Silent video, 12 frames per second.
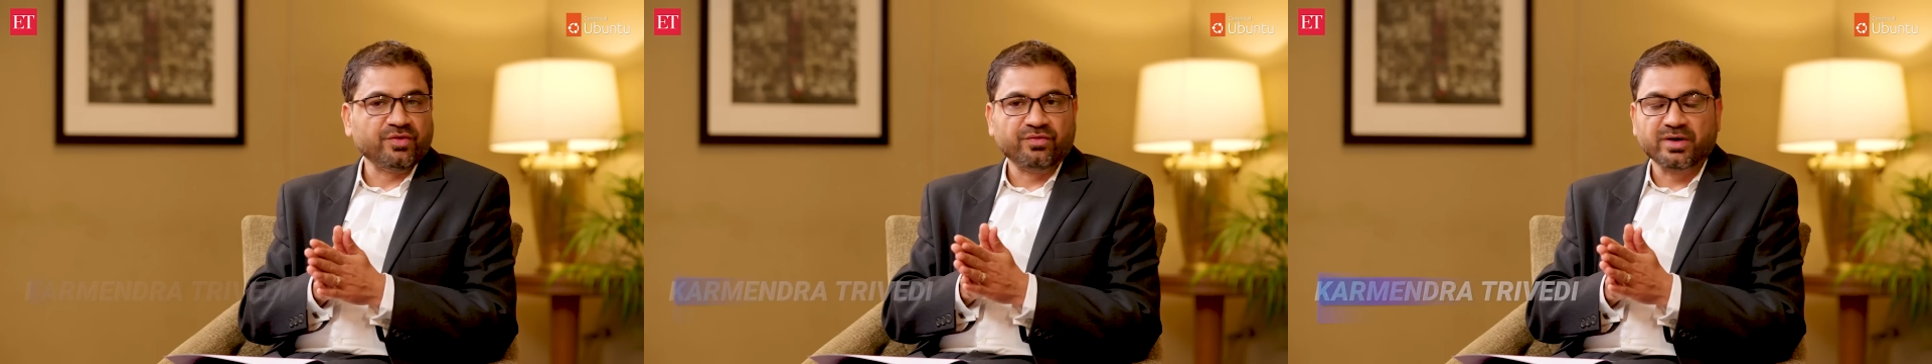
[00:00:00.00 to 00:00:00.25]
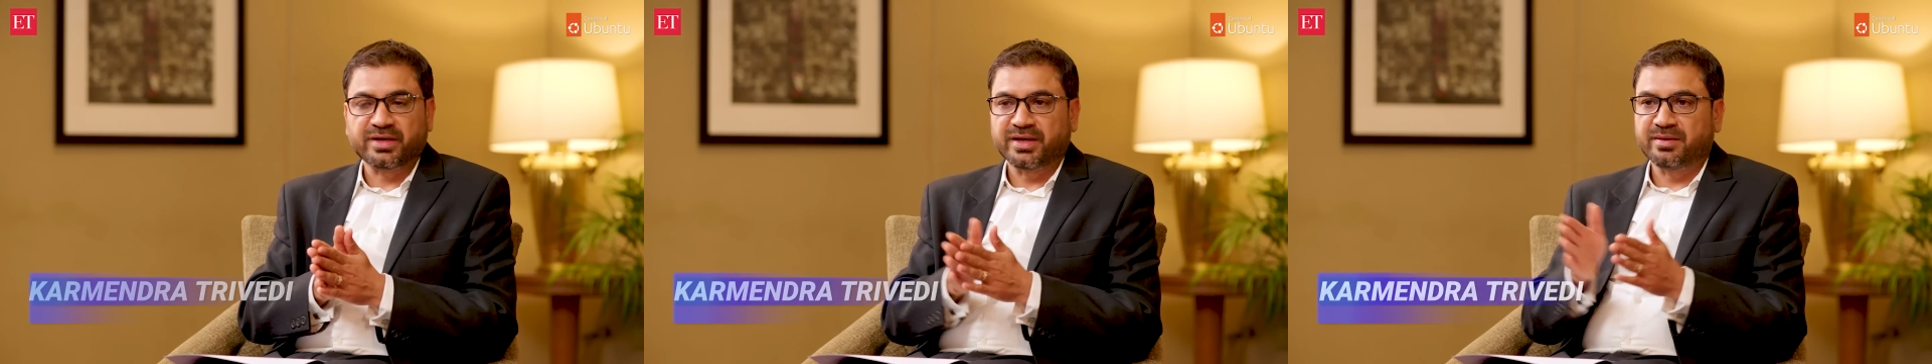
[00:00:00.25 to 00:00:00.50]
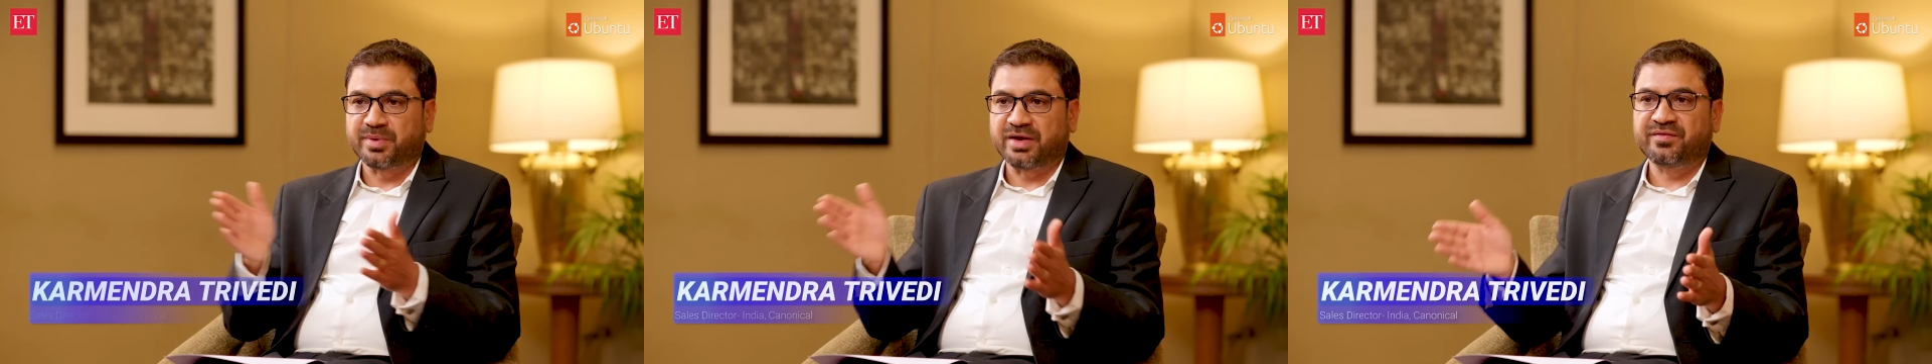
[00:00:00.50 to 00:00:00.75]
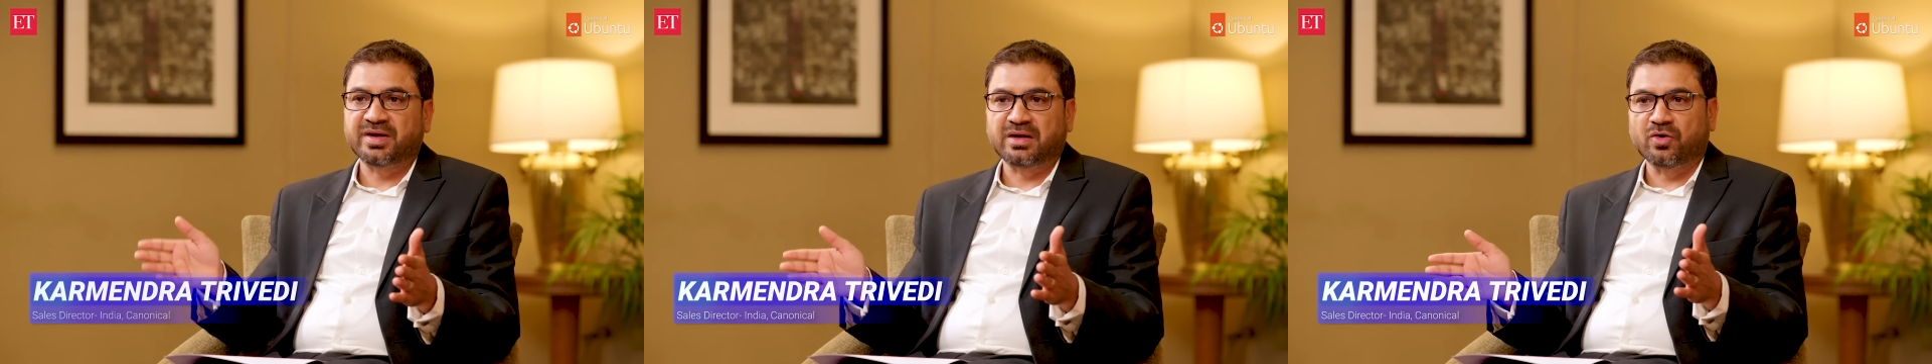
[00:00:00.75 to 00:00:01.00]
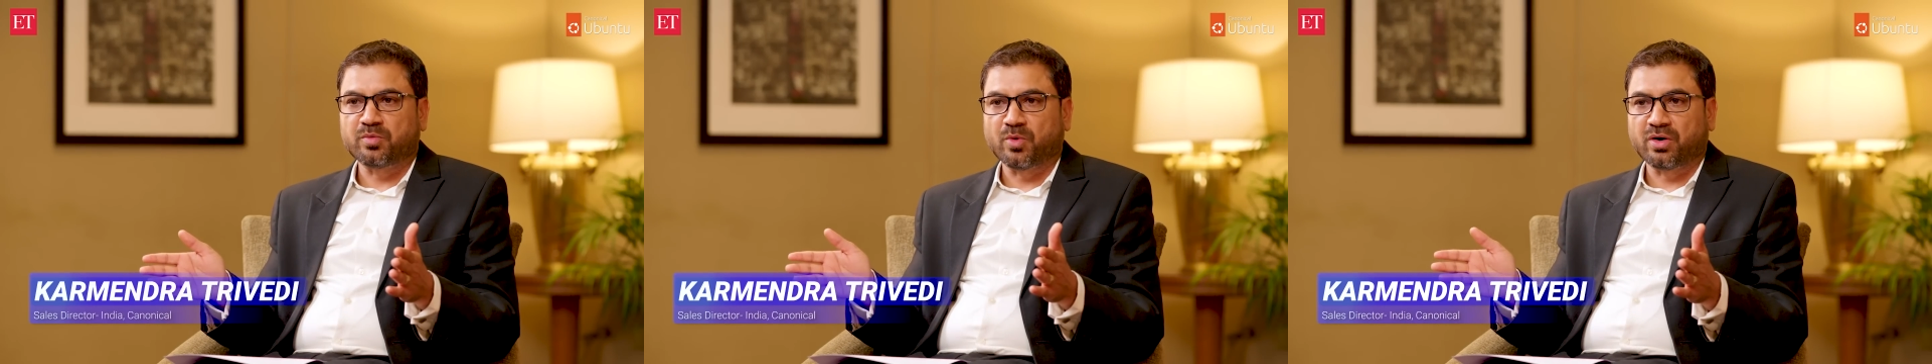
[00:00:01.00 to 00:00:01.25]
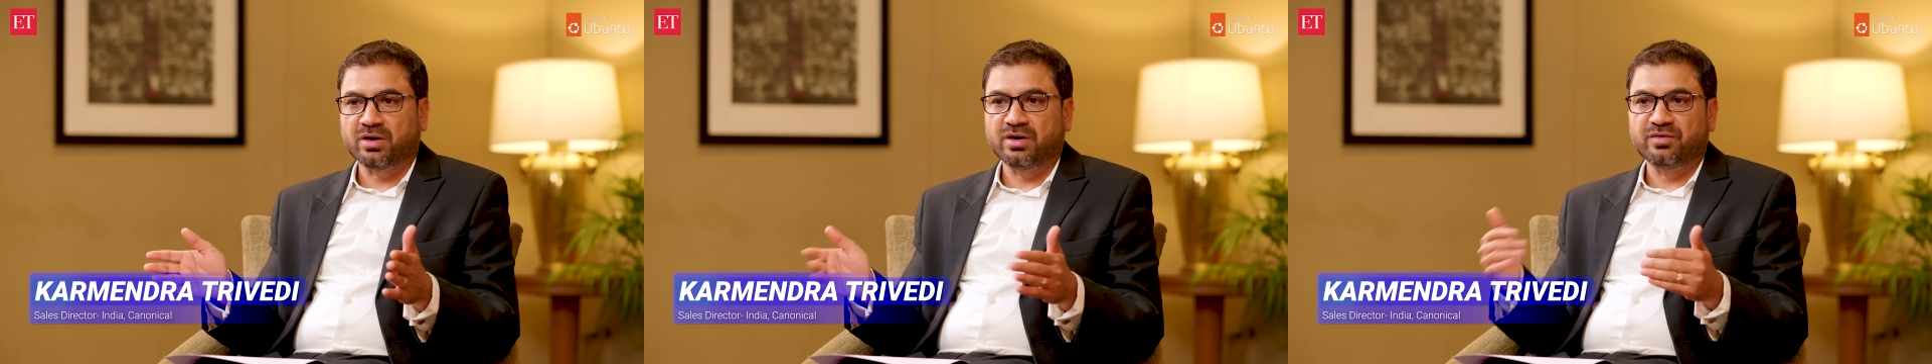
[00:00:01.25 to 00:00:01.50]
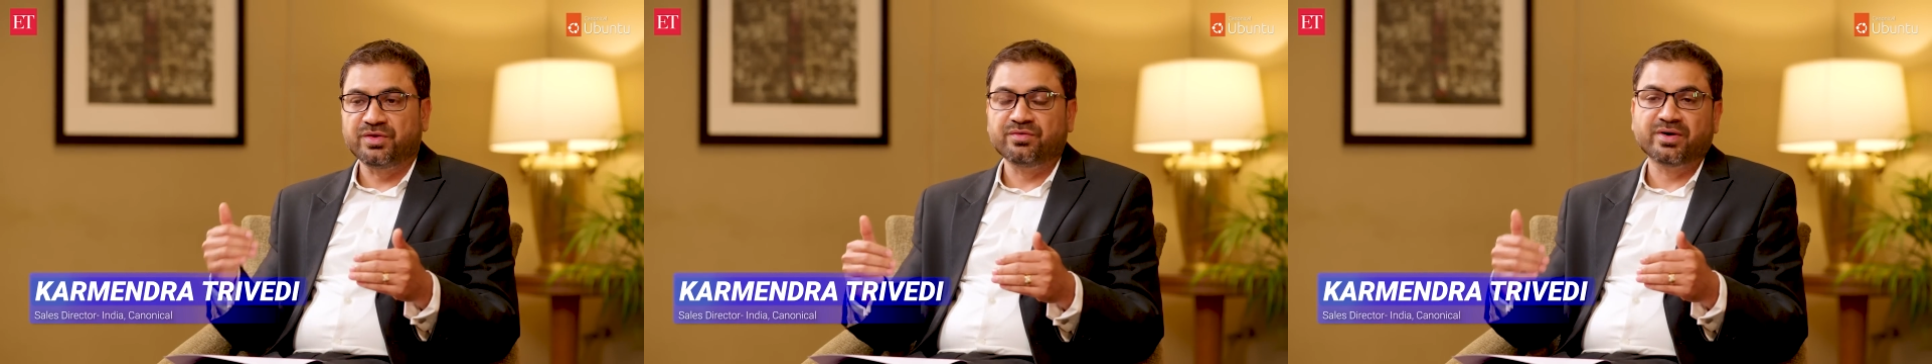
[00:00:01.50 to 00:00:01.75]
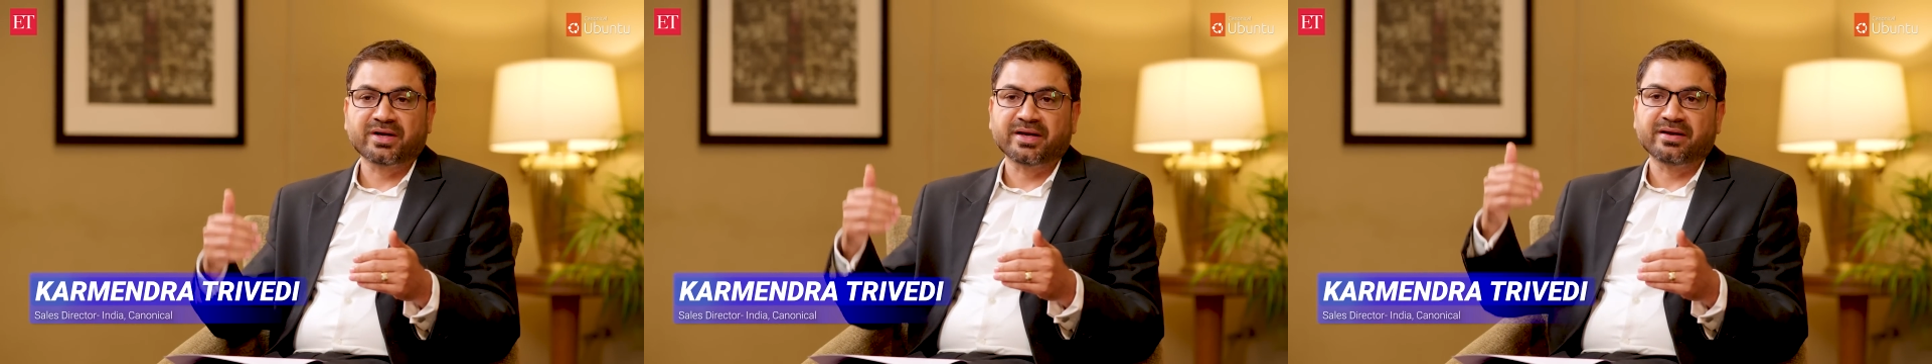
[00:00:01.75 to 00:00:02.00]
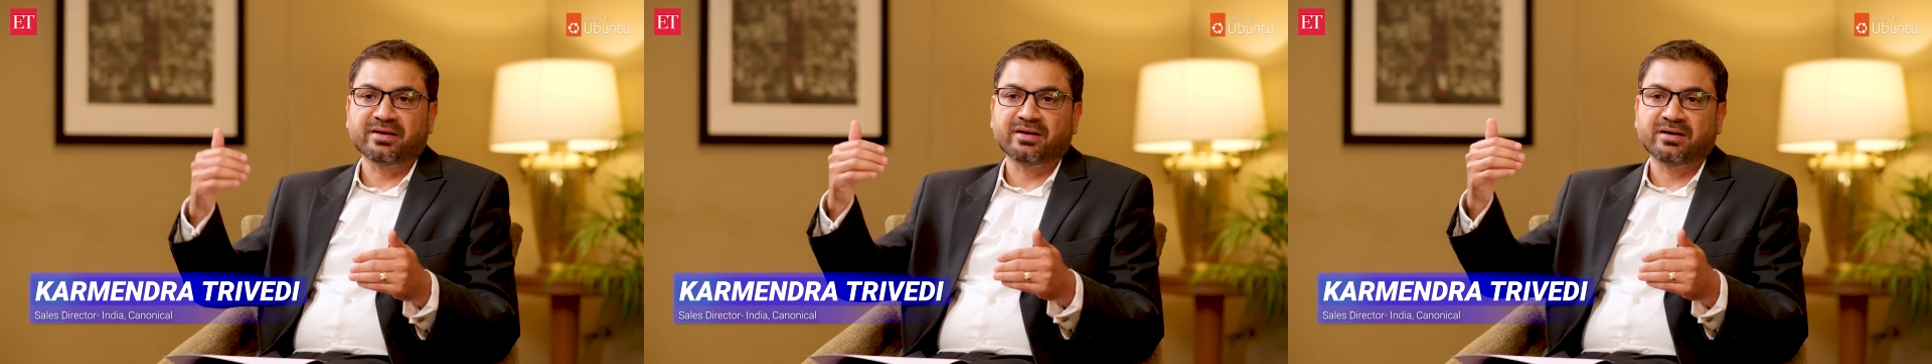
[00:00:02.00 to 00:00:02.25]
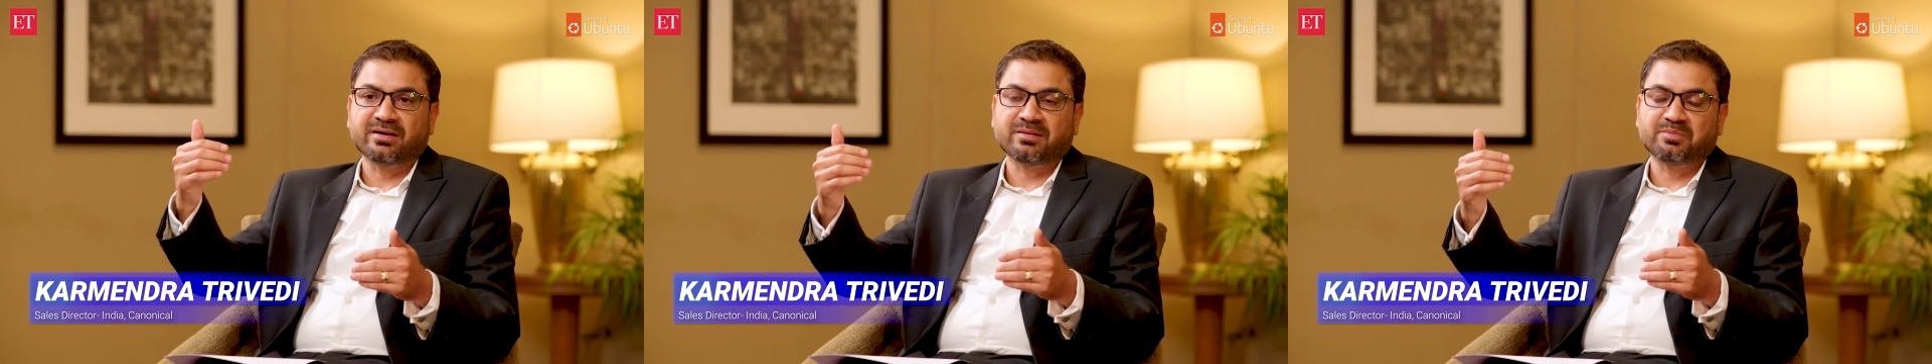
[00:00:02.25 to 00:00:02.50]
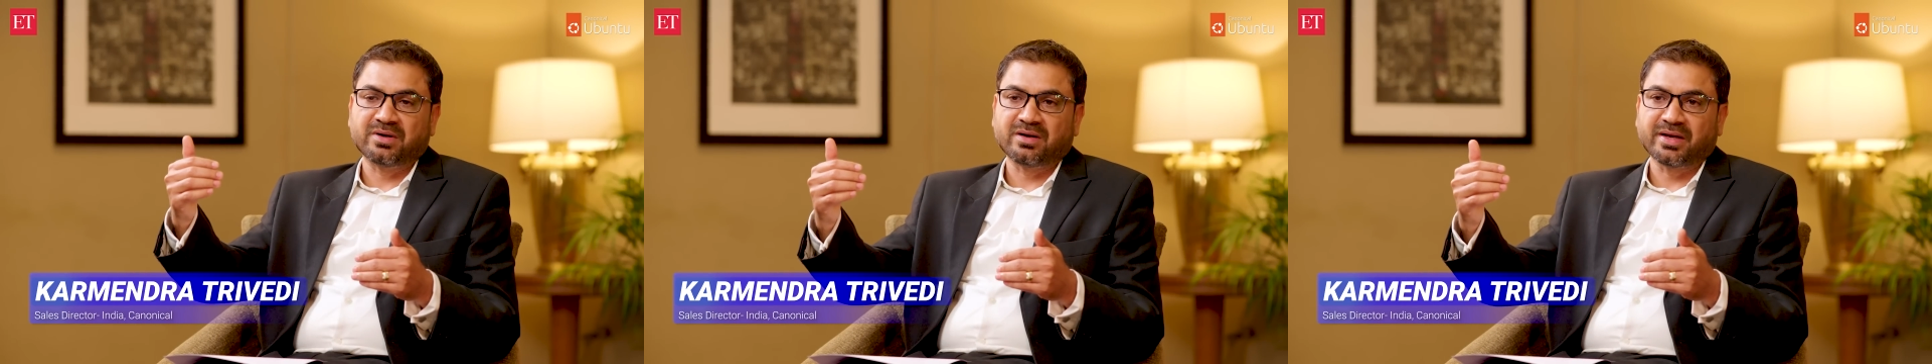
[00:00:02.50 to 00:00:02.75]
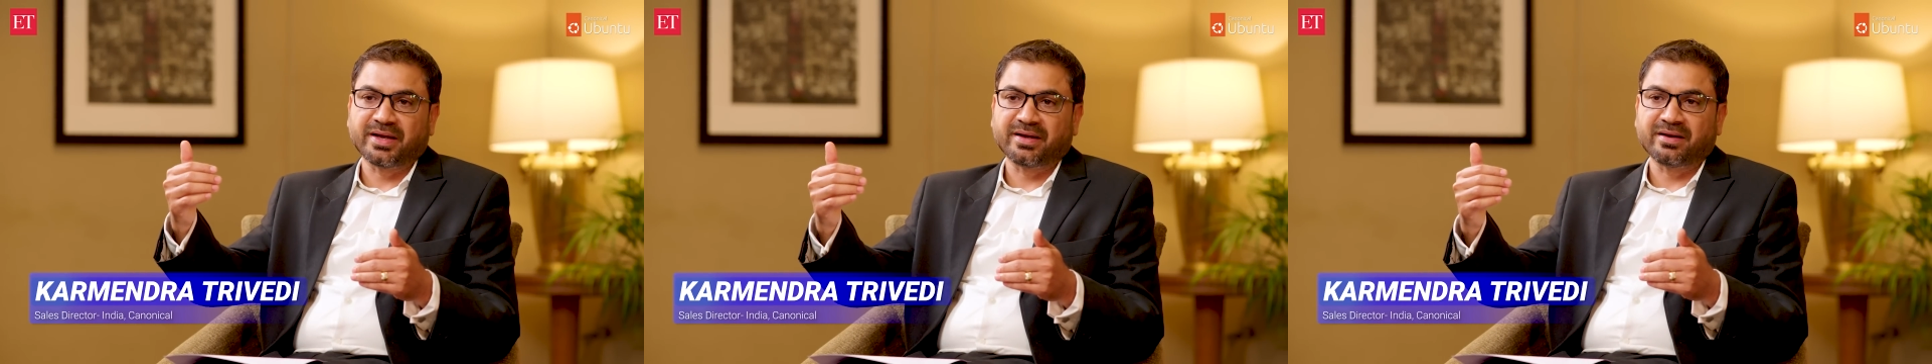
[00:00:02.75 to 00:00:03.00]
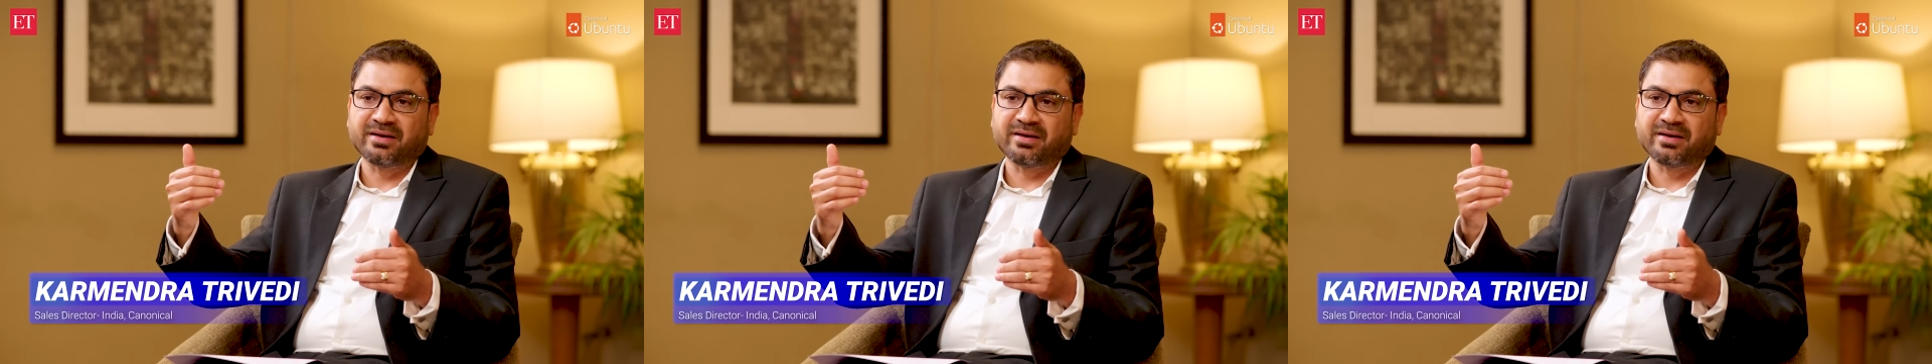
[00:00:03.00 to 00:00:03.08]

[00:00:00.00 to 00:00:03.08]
we work in private cloud model, we work in telecommunication,